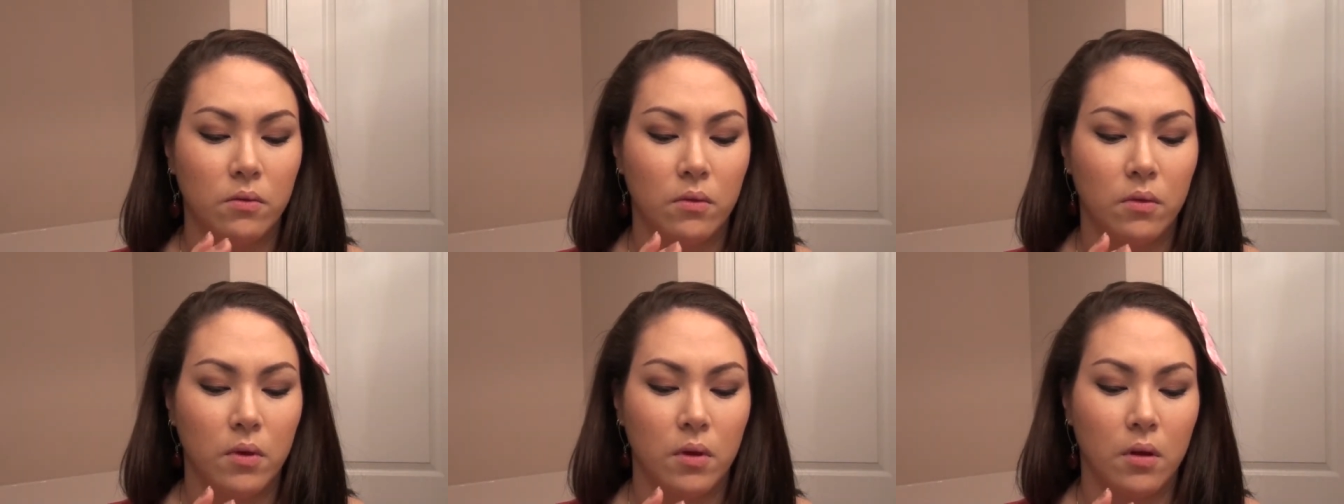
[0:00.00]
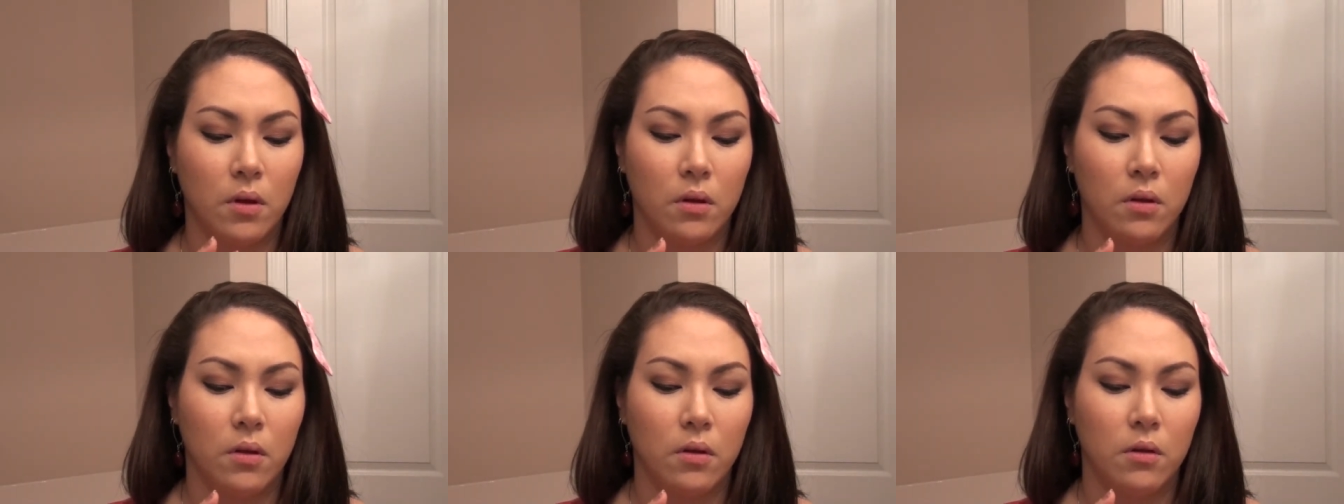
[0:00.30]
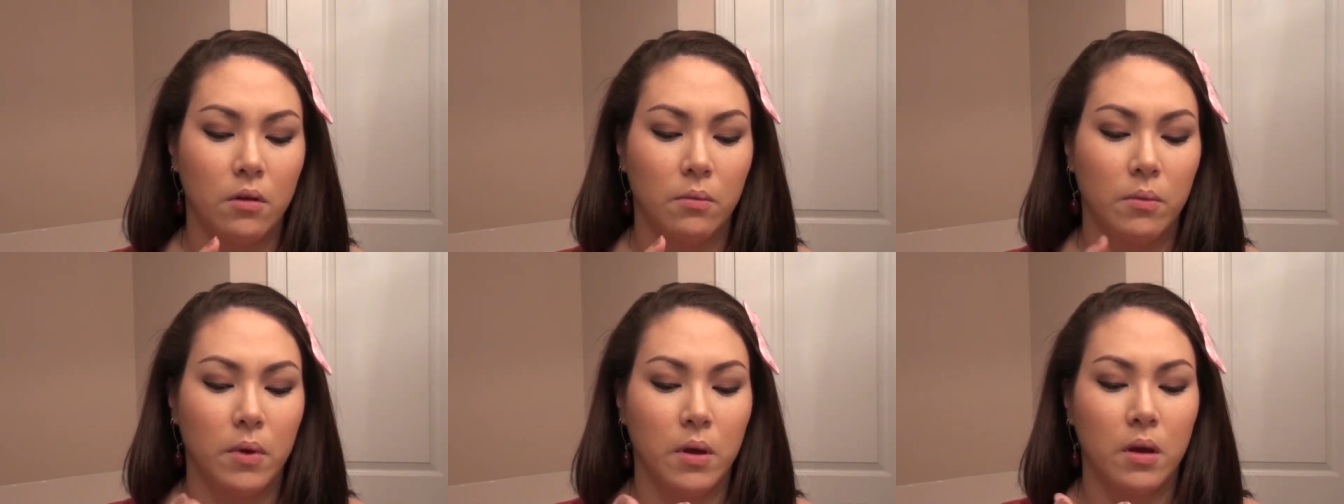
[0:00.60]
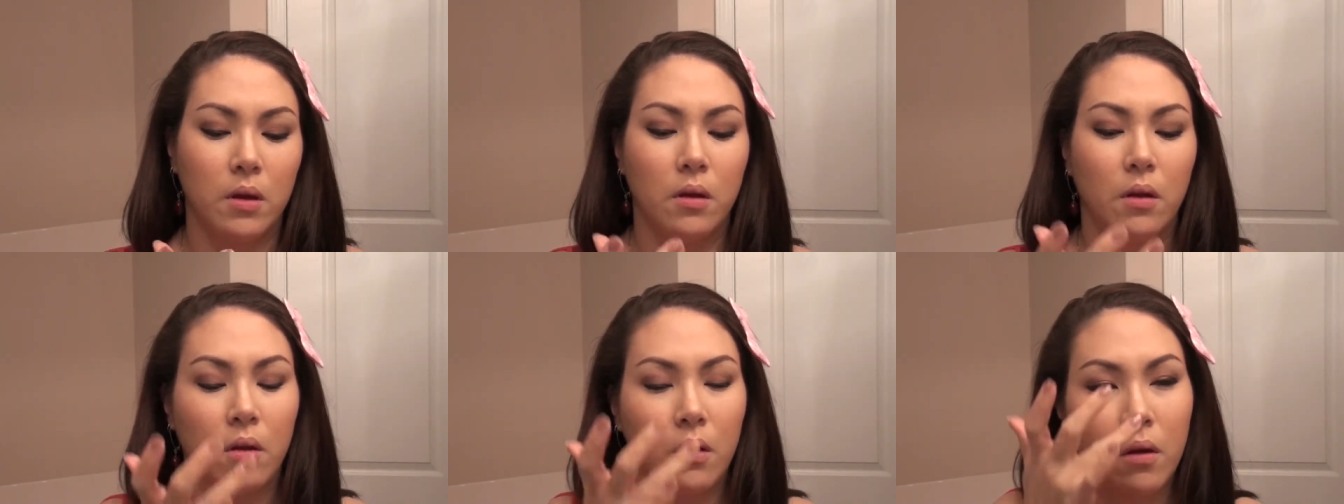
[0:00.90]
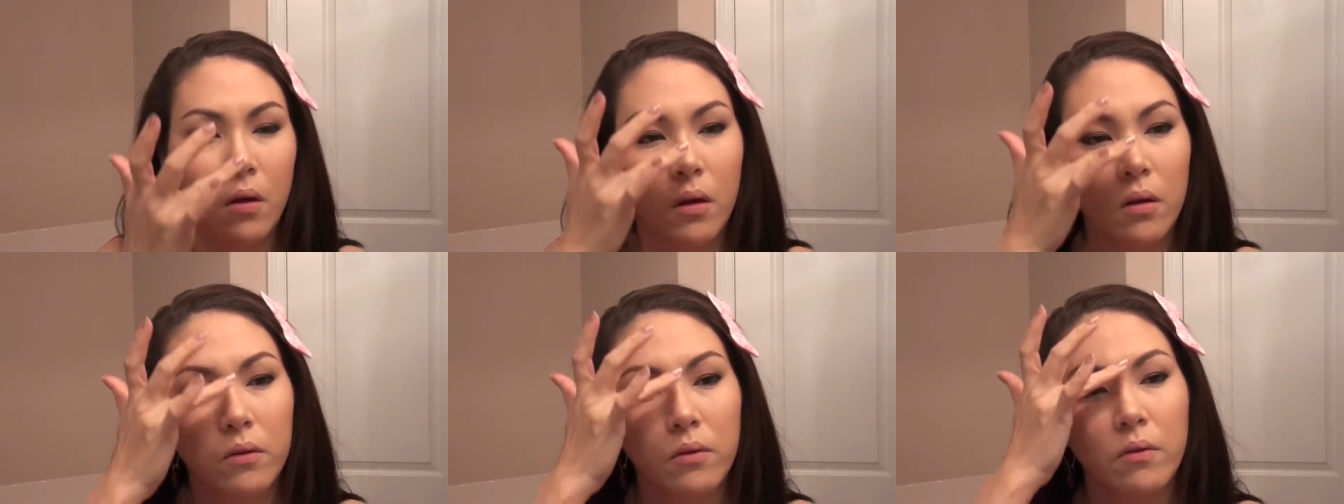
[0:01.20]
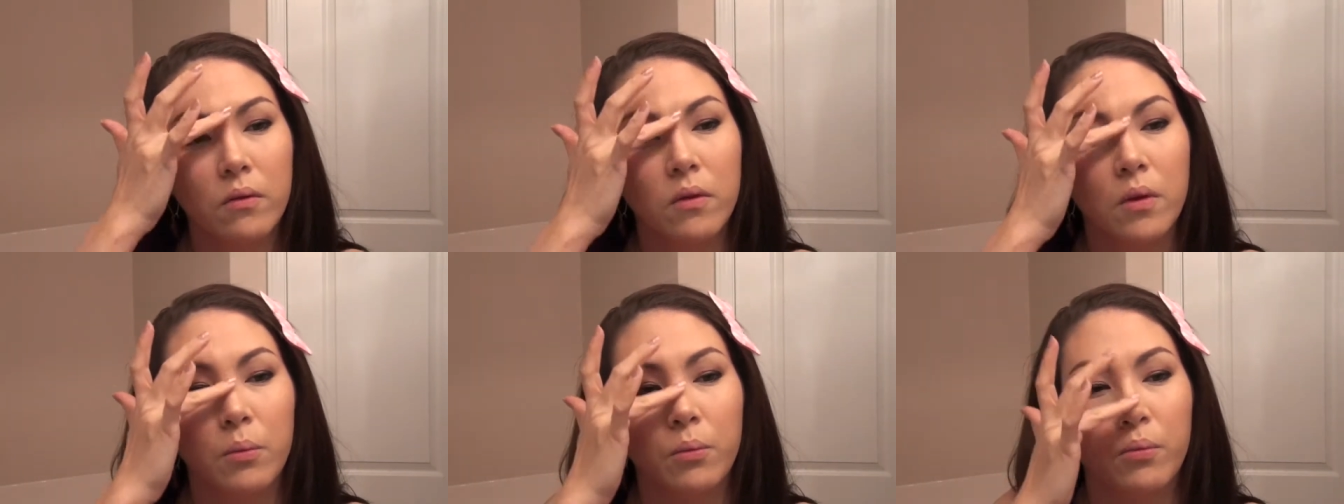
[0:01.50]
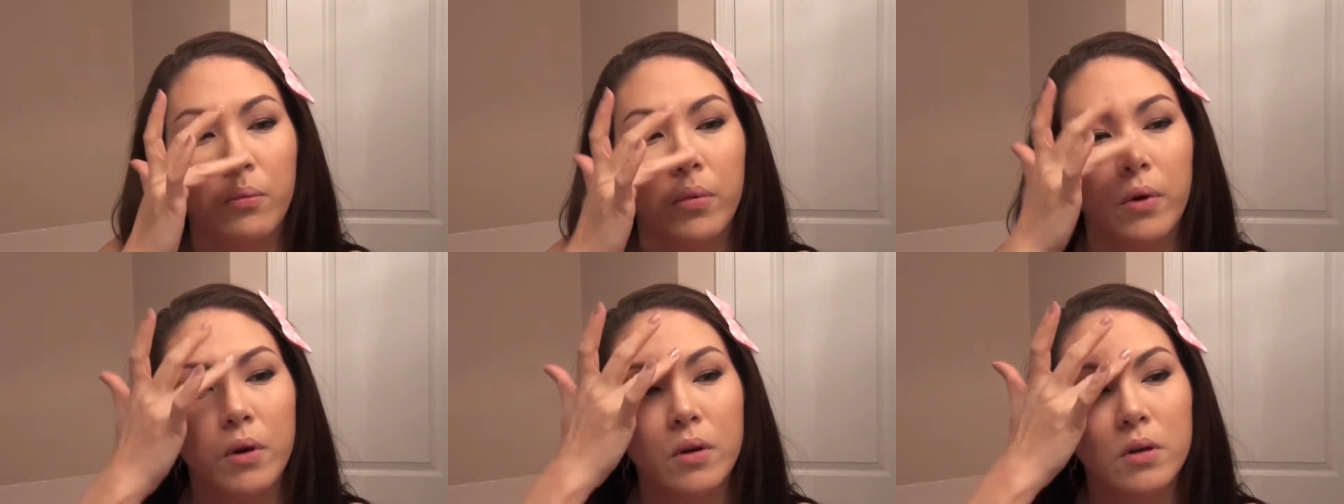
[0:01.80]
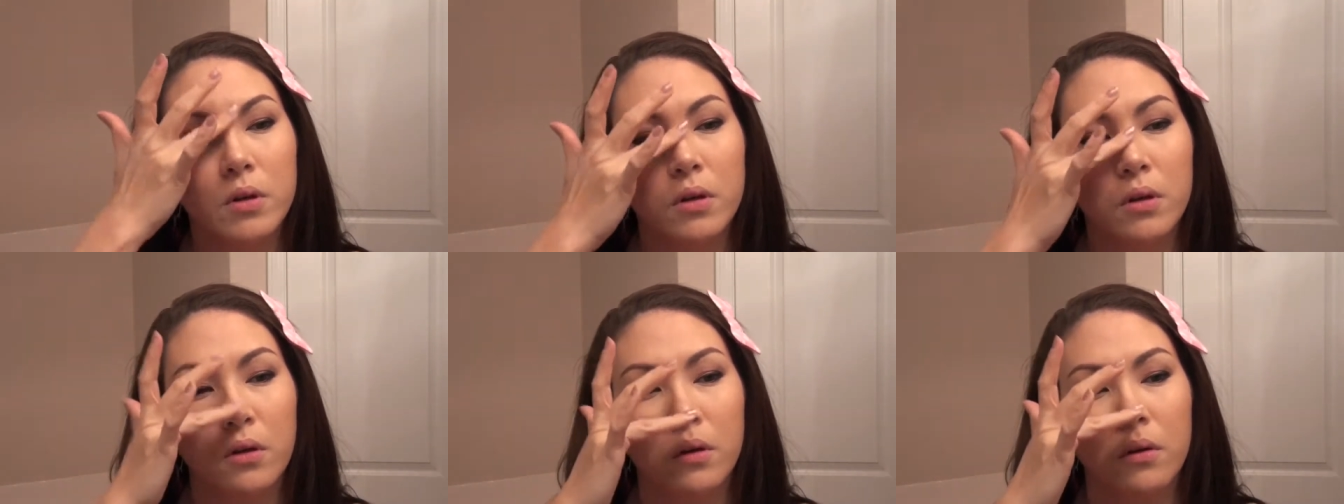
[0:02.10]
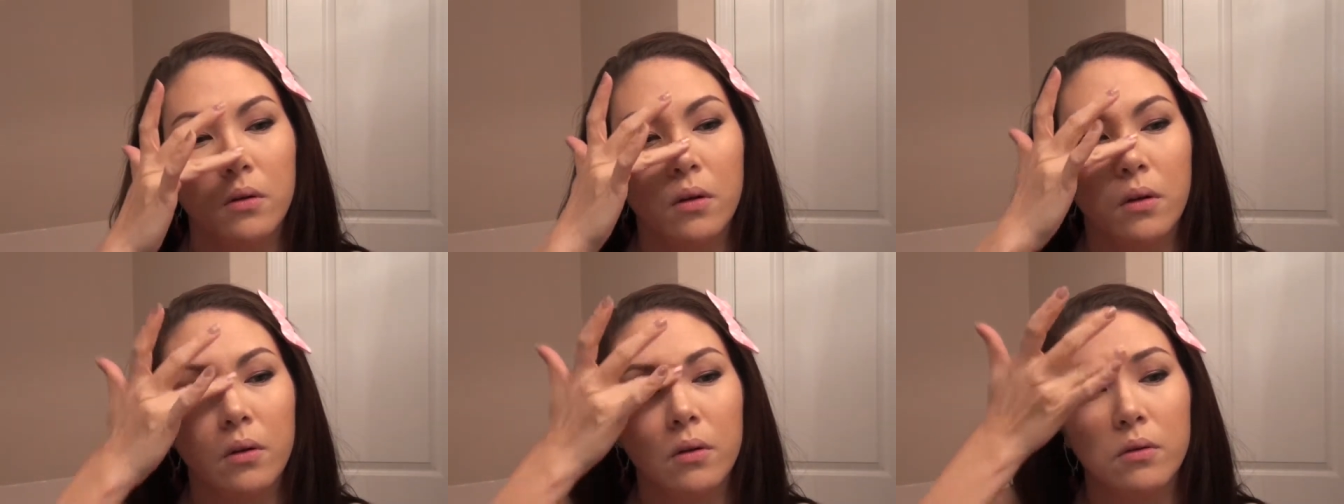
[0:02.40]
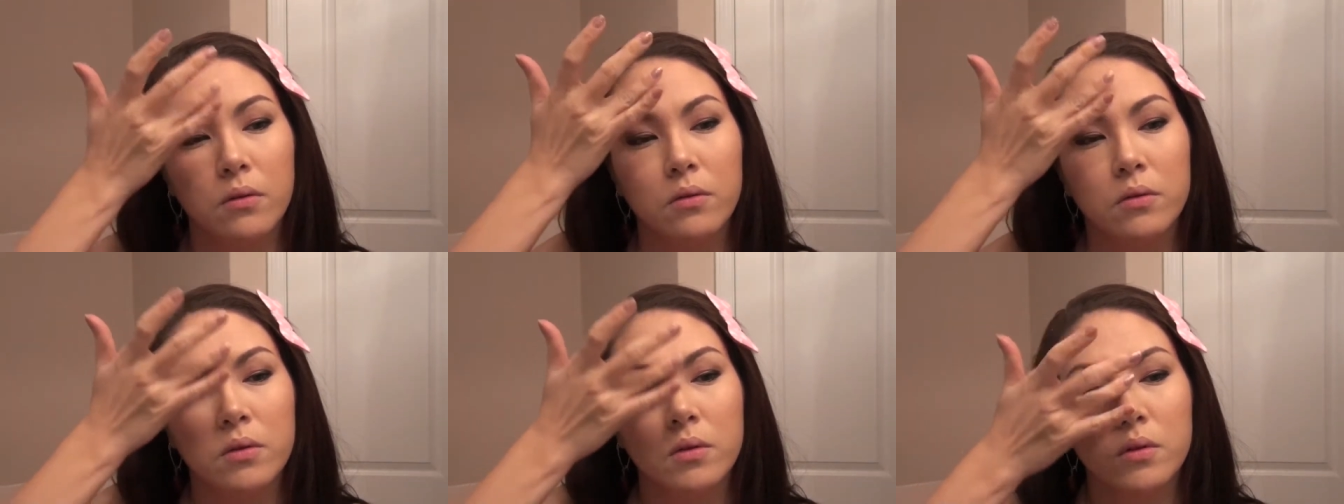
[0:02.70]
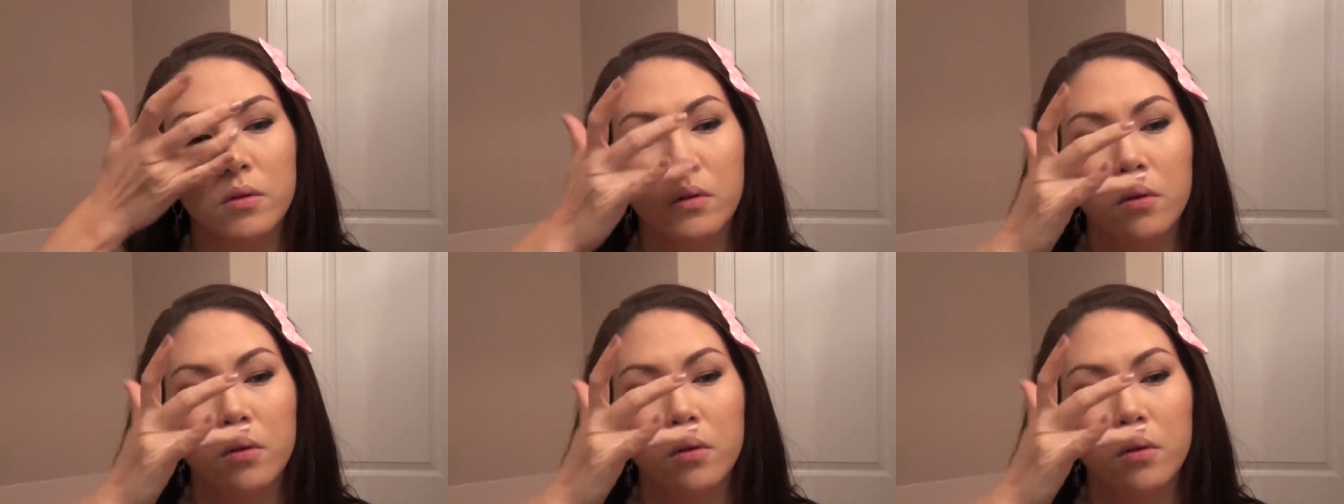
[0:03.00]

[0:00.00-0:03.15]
get a little bit on the bridge of your nose.